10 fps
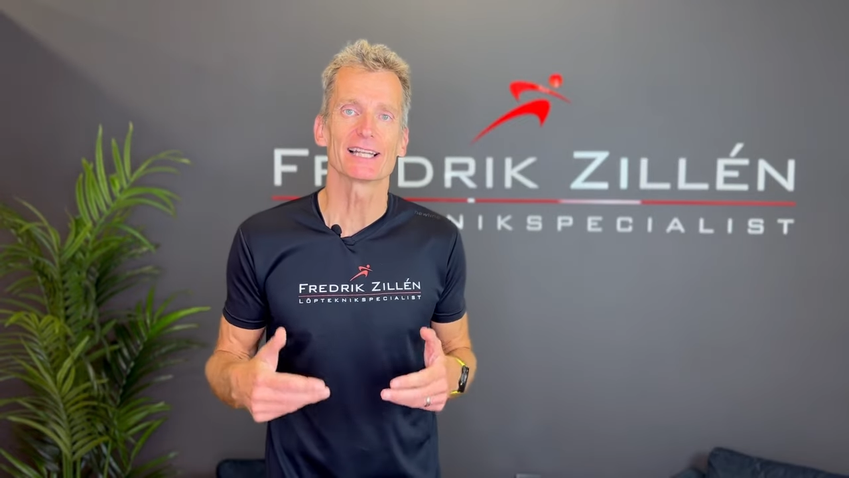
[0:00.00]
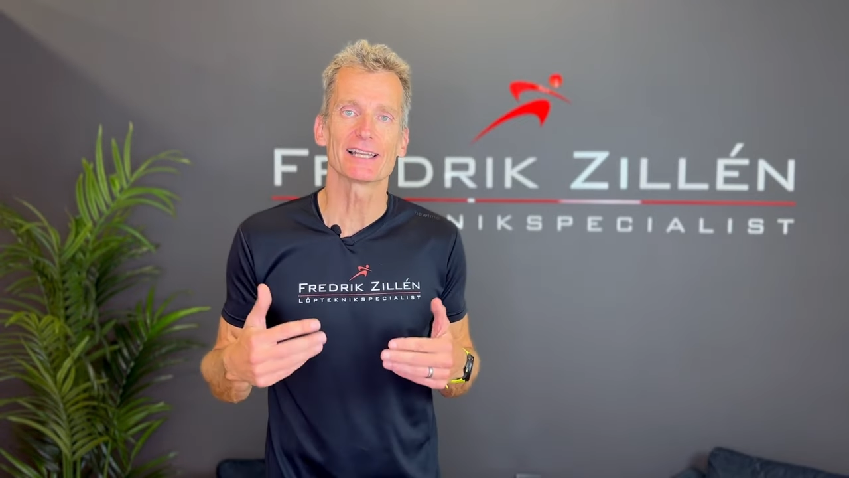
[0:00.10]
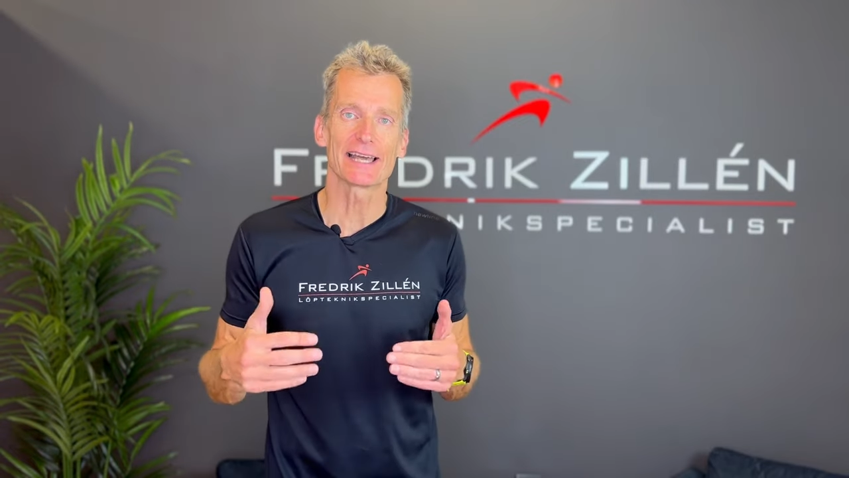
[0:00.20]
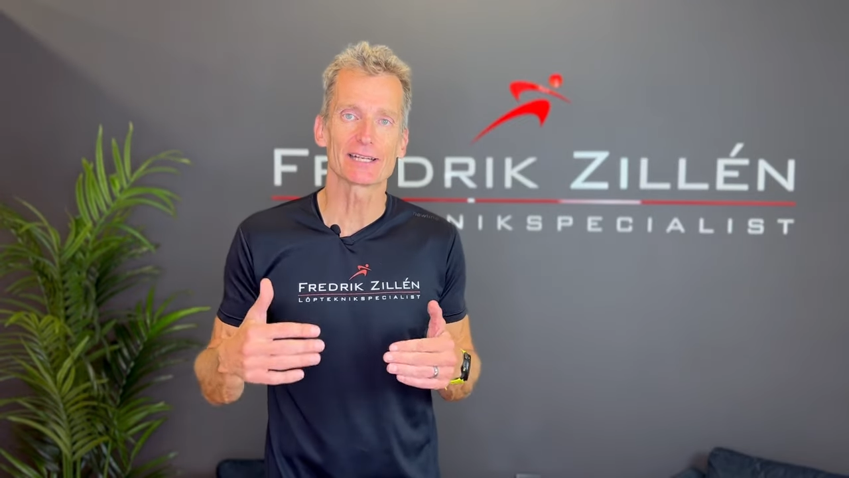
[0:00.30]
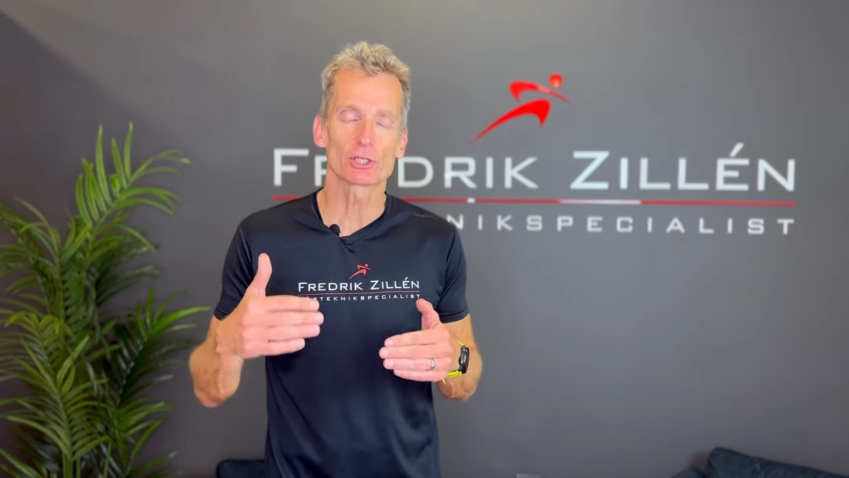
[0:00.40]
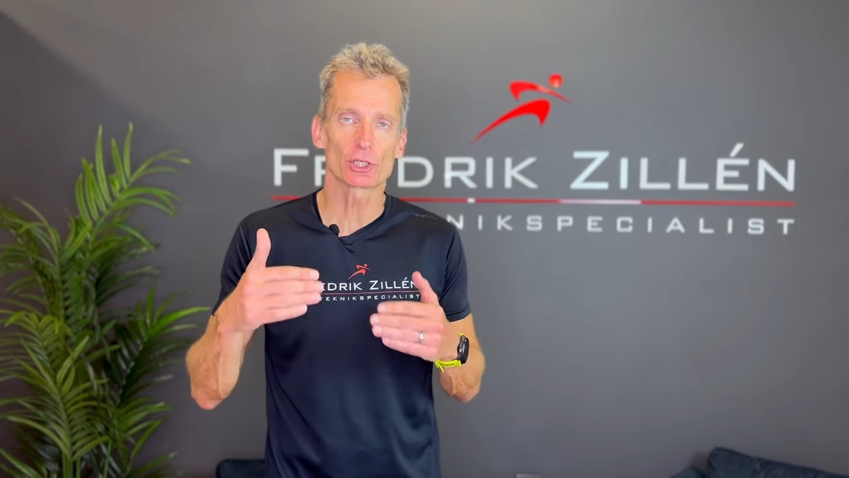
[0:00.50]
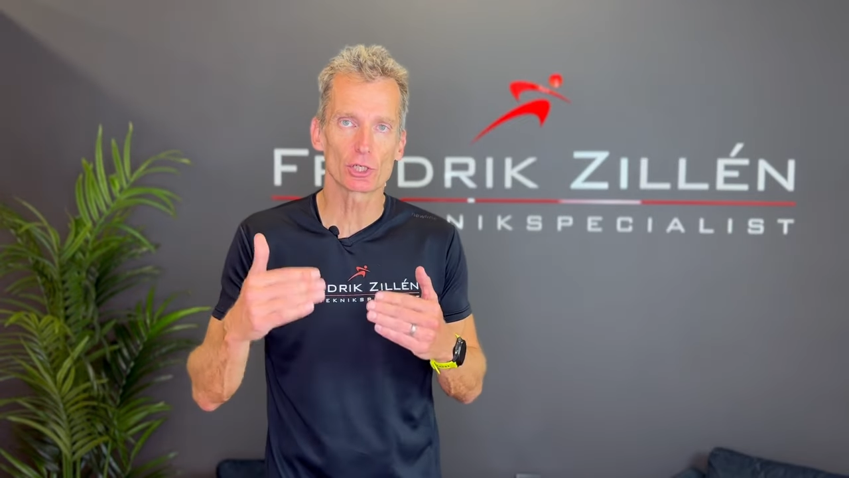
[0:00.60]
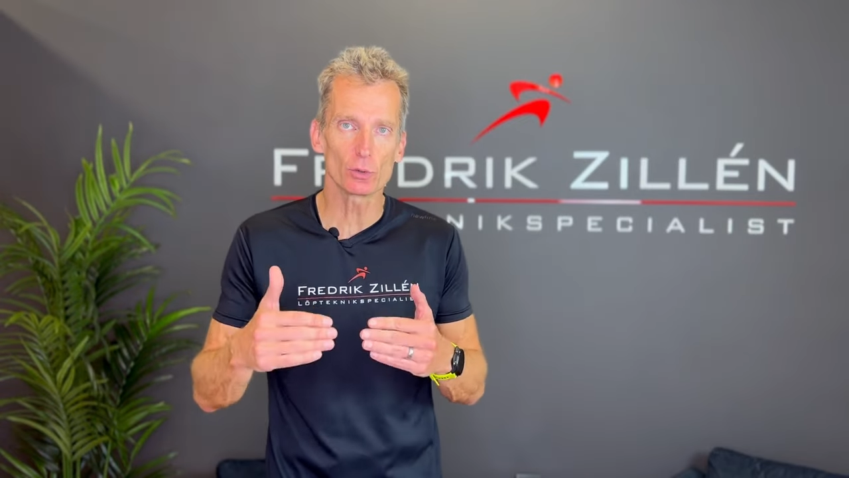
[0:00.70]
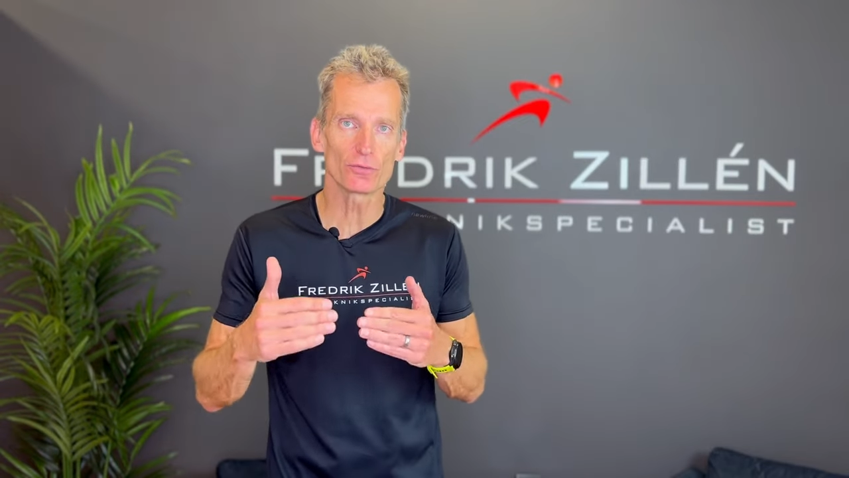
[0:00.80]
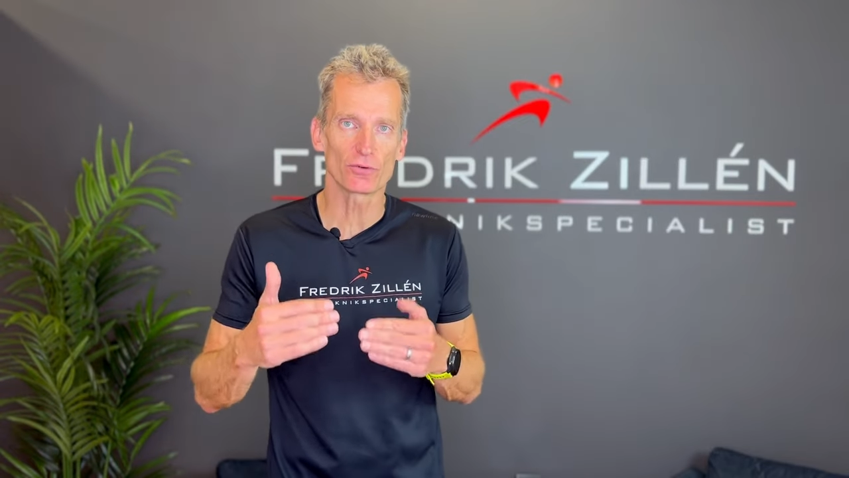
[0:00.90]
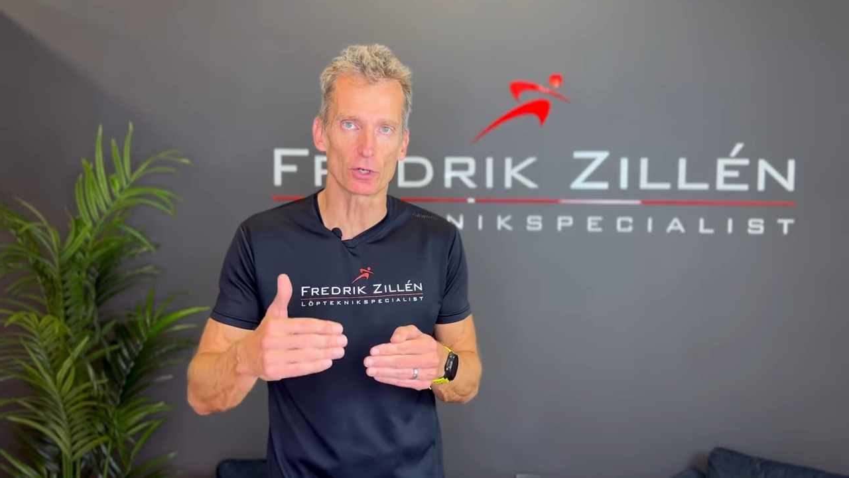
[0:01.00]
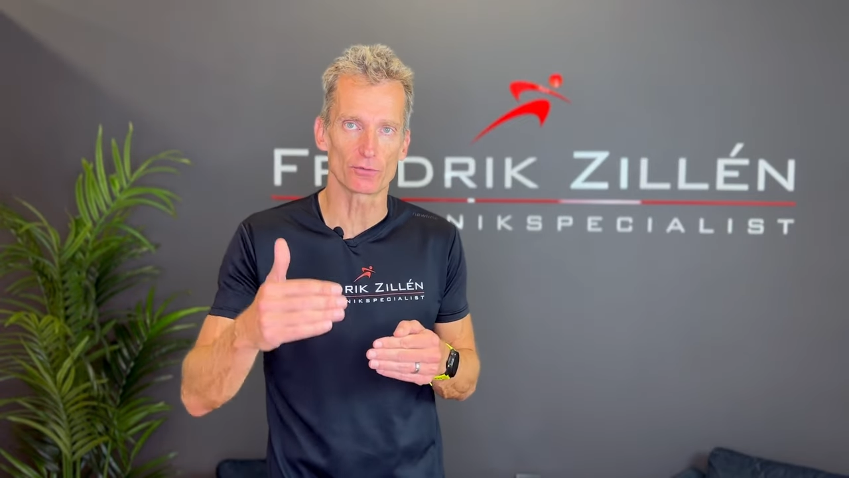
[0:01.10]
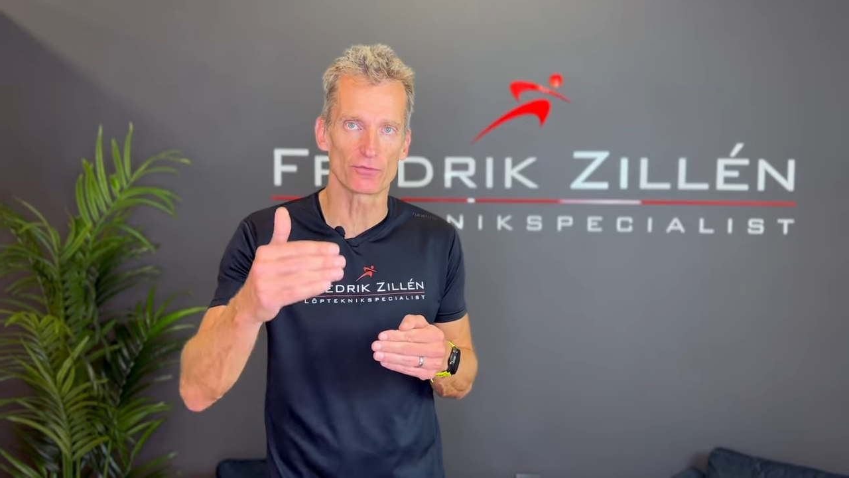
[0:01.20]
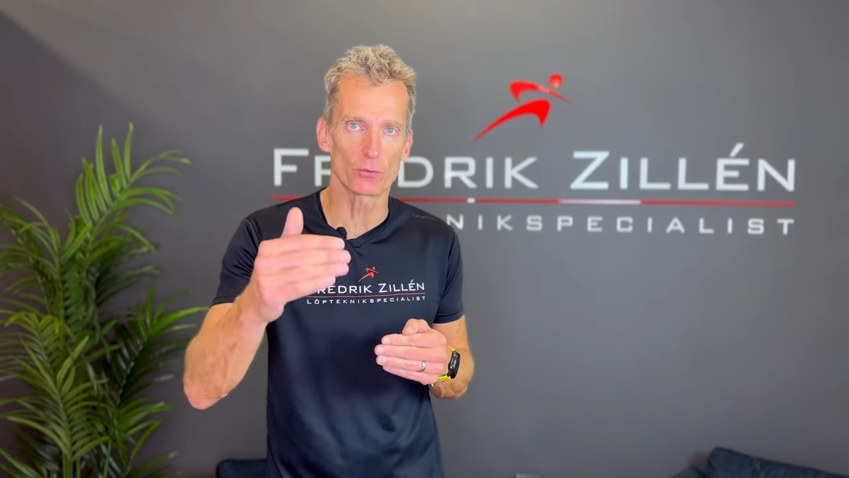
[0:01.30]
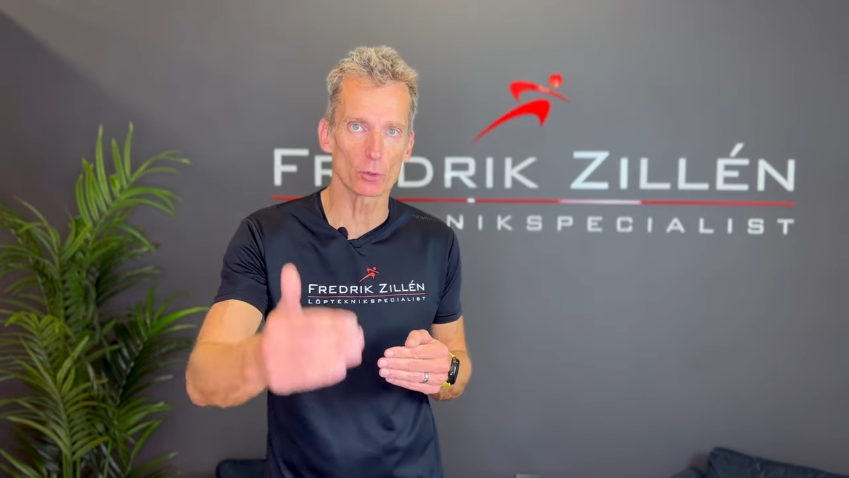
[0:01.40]
land too far
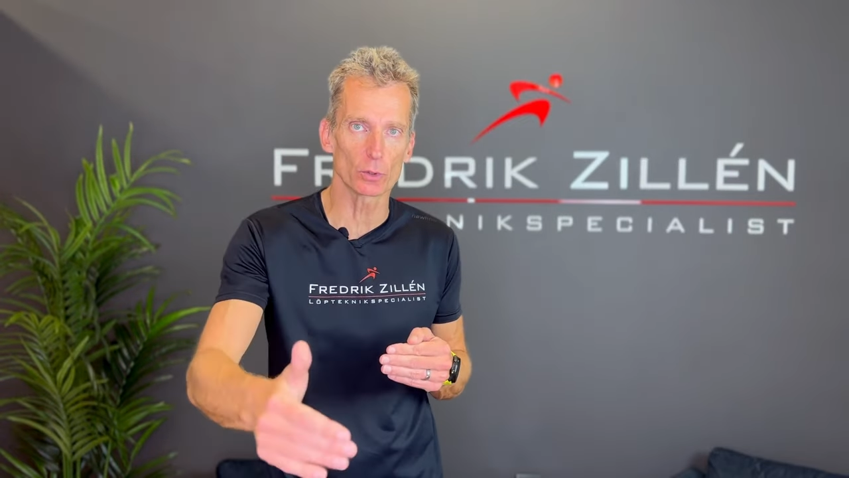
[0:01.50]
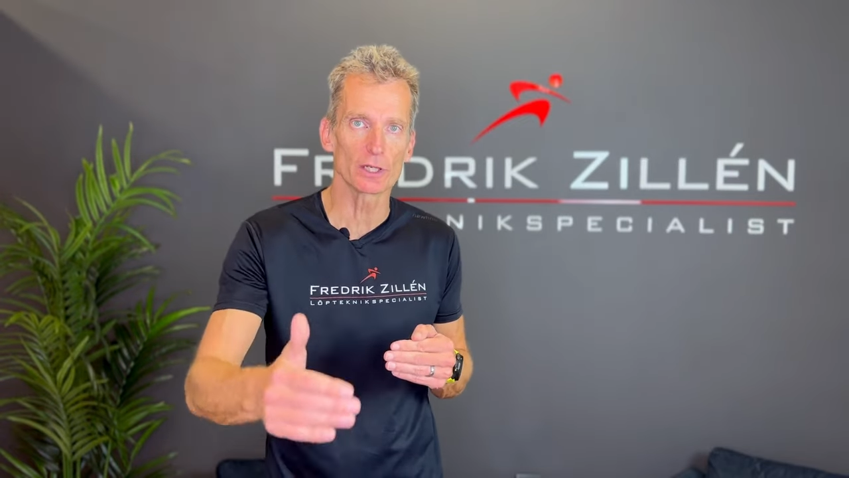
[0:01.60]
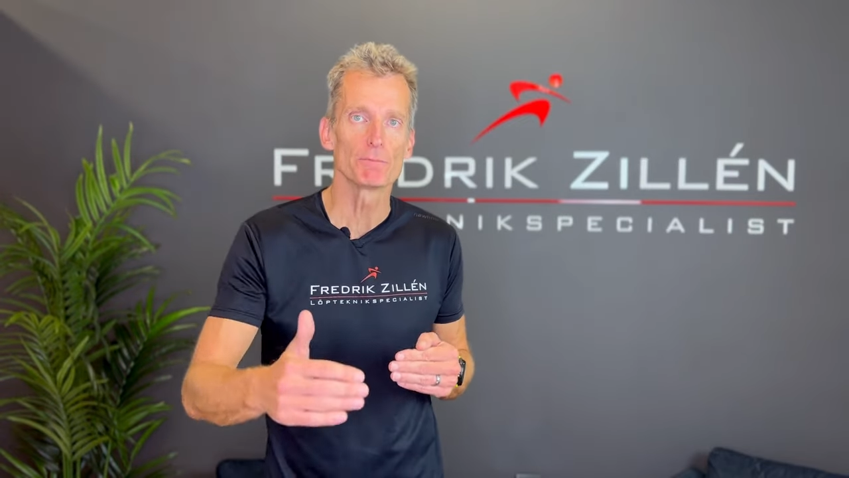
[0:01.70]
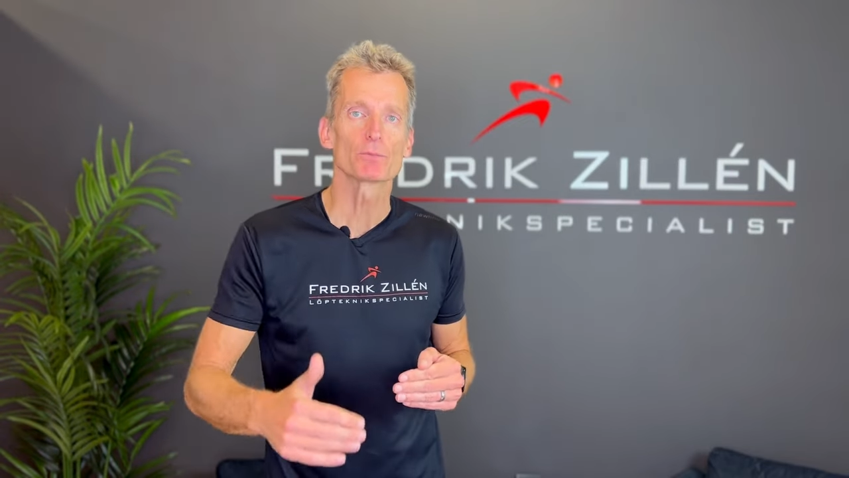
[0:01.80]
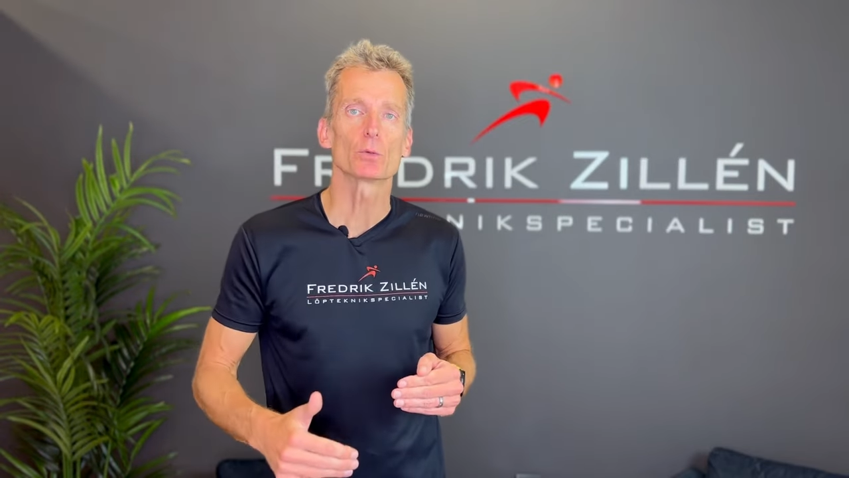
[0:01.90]
forward,